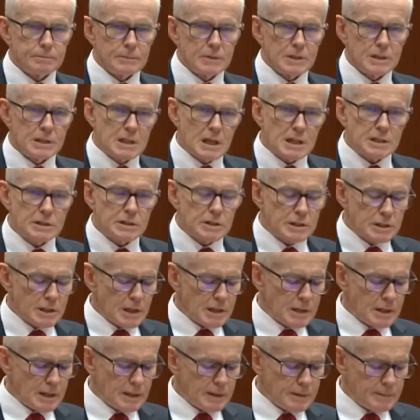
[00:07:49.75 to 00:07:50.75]
It doesn't say
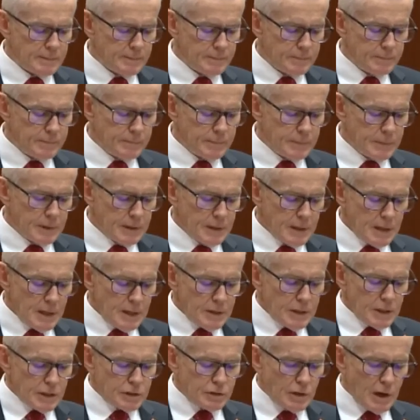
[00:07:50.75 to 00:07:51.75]
that.
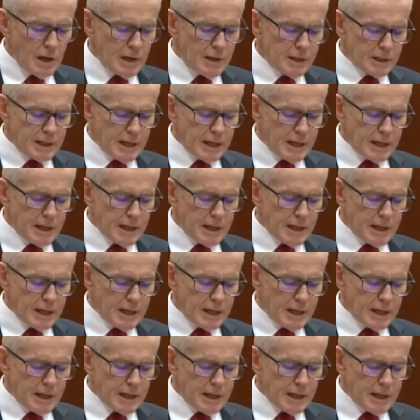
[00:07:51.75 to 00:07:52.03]
The Australia